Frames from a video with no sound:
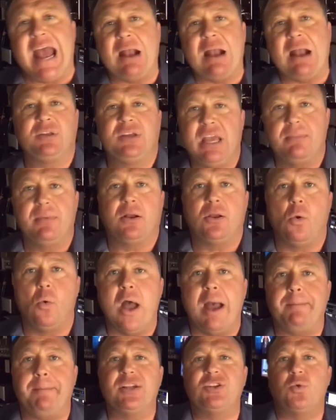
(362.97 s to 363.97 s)
with chemical
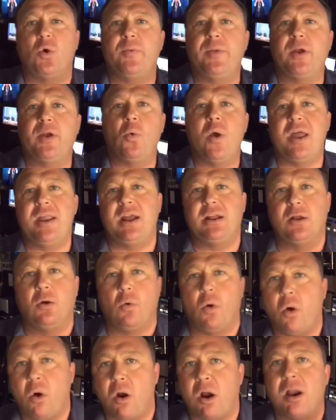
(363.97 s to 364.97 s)
weapons when they're winning the
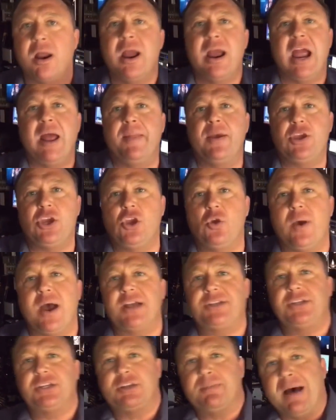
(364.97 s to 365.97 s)
war and the
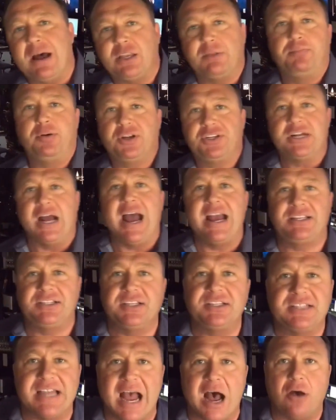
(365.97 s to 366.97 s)
U.S. is about to push
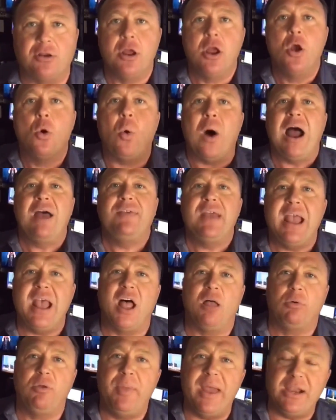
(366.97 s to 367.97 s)
ISIS out. Why the
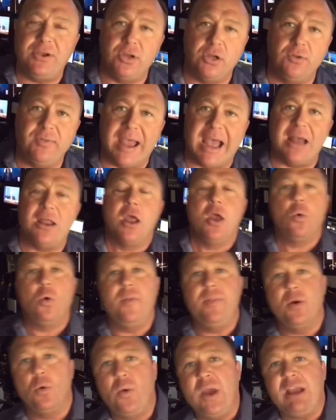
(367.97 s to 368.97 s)
hell would they do that when
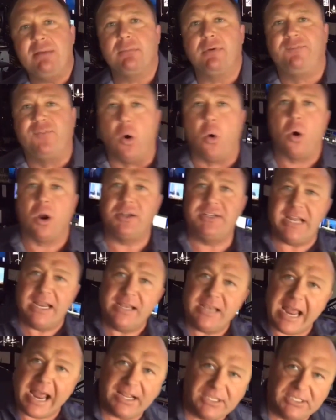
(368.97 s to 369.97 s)
the week before, 10
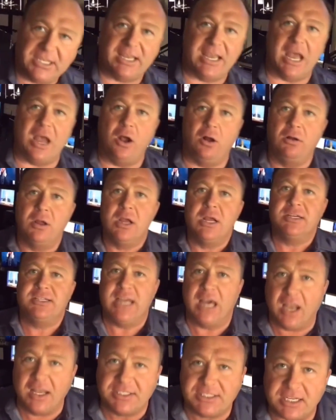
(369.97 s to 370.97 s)
days ago,
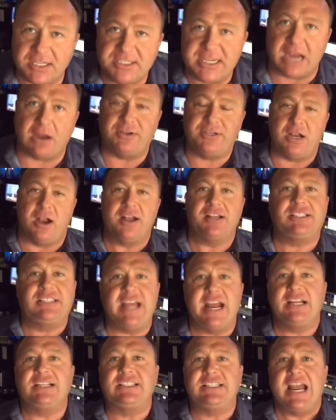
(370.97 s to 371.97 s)
Tillerson, Secretary of
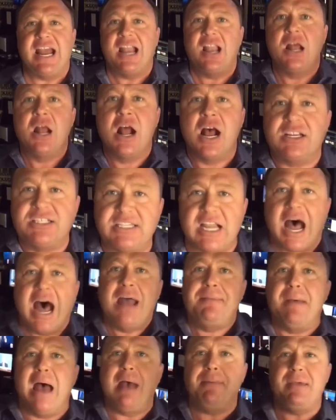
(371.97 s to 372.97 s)
State, said
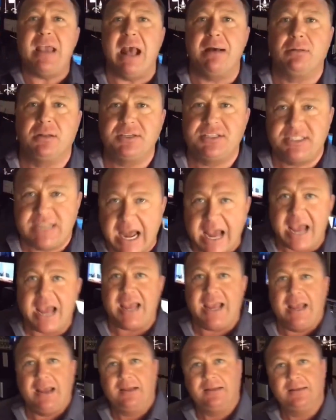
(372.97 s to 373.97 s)
Assad might be able to stay?